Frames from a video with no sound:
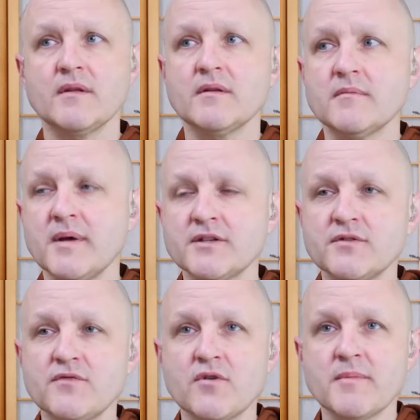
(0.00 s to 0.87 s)
Mental
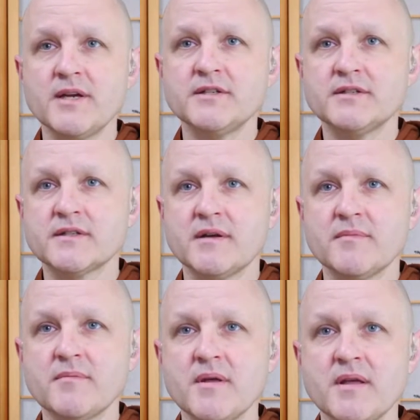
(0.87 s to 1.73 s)
formations come
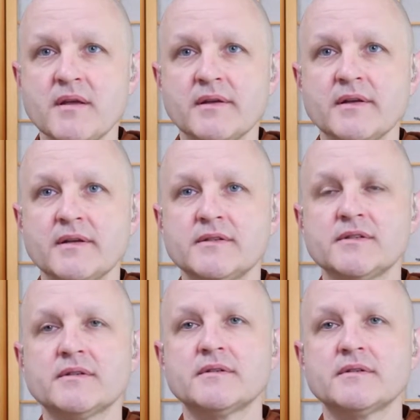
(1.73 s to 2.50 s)
to be, and